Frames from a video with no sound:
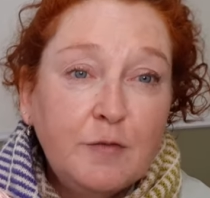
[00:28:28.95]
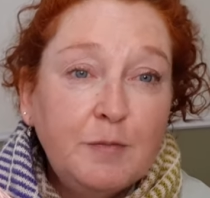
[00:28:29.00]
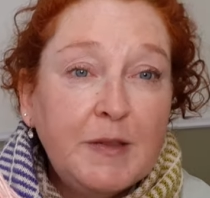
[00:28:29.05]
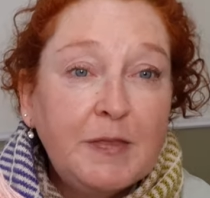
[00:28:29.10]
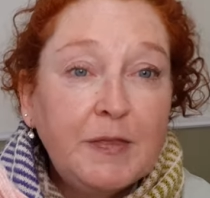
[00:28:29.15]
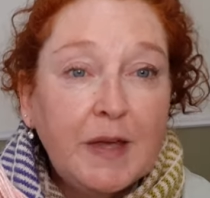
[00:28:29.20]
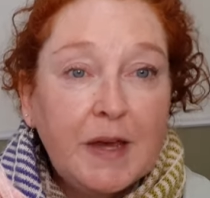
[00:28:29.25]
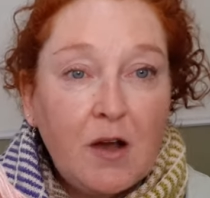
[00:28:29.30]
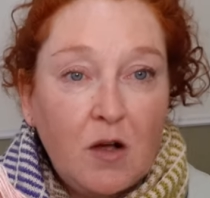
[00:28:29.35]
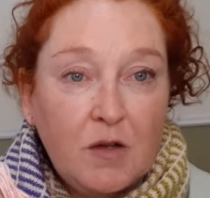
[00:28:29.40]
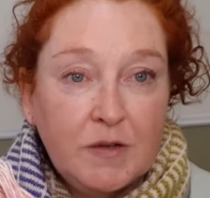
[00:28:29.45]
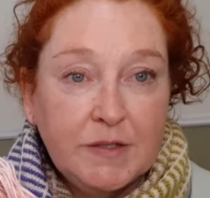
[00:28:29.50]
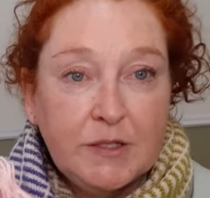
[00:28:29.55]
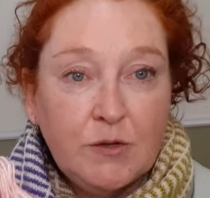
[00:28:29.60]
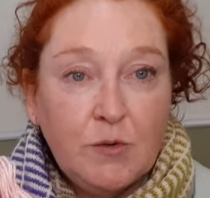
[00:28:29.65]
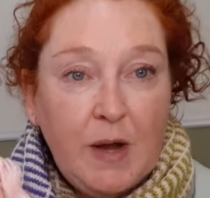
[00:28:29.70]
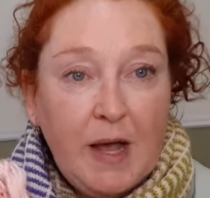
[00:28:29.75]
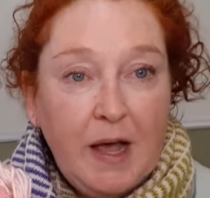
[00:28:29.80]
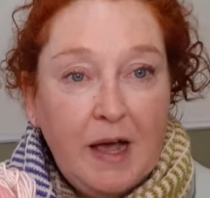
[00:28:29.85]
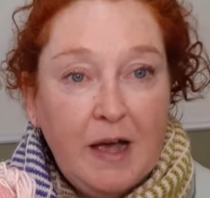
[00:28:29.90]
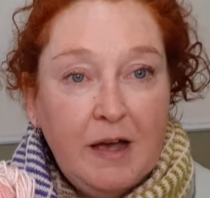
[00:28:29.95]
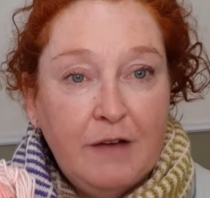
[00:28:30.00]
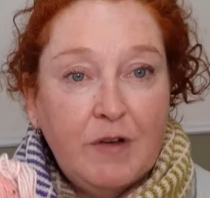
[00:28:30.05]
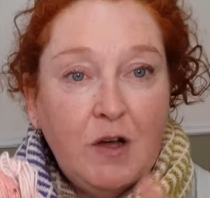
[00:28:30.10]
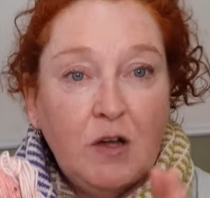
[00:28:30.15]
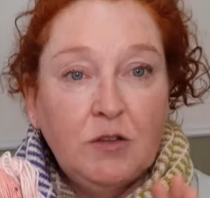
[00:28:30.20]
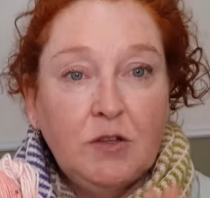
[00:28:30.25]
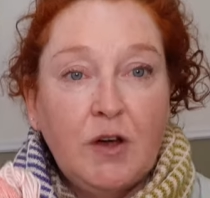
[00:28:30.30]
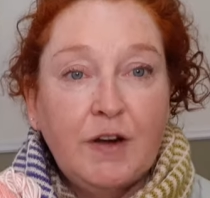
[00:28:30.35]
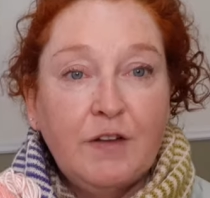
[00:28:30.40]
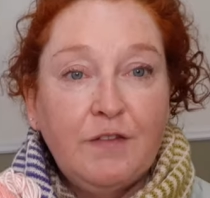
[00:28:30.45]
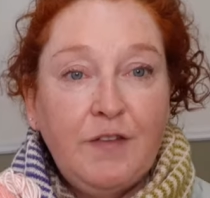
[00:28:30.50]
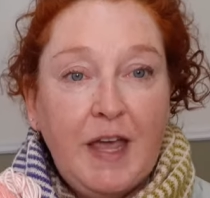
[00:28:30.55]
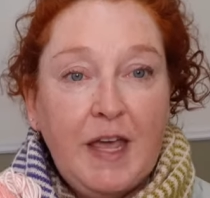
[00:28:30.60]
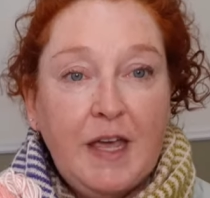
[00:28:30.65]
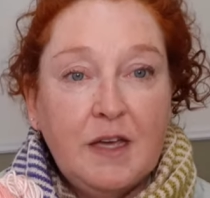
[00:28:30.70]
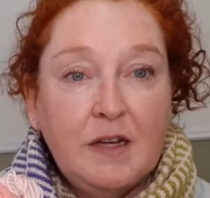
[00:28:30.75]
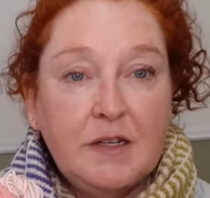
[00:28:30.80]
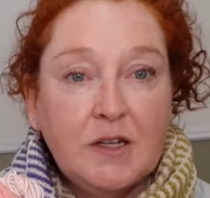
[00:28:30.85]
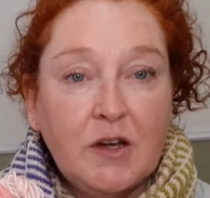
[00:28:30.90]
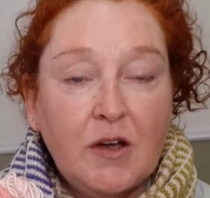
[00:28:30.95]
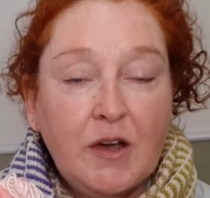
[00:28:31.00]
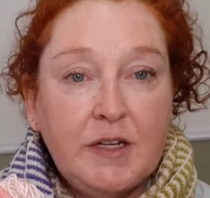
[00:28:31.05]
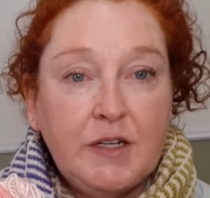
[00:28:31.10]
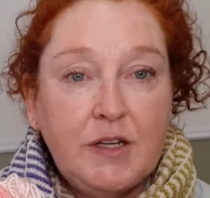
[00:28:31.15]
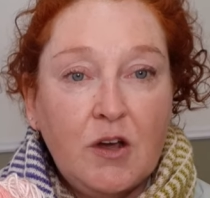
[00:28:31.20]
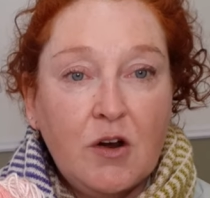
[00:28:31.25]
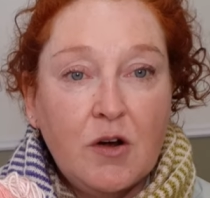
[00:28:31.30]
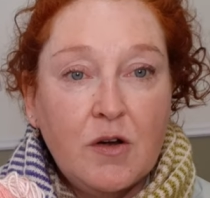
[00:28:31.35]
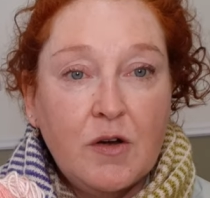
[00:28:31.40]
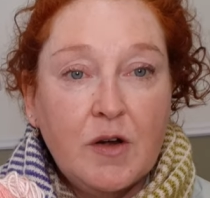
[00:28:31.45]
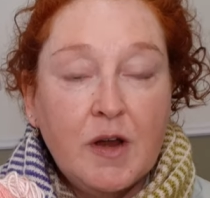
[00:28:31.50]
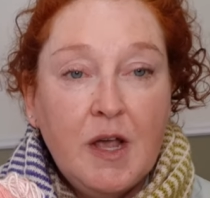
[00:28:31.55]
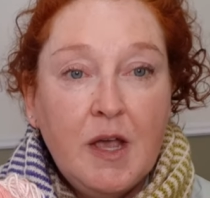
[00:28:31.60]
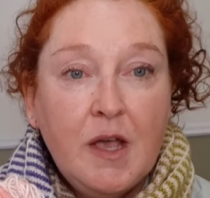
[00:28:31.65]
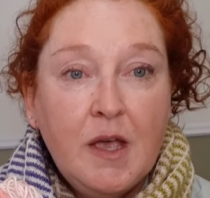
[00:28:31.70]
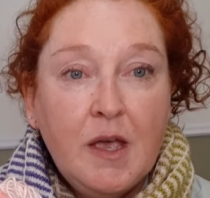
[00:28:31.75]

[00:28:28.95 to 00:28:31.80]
but they also have a lot of hand-dyed yarn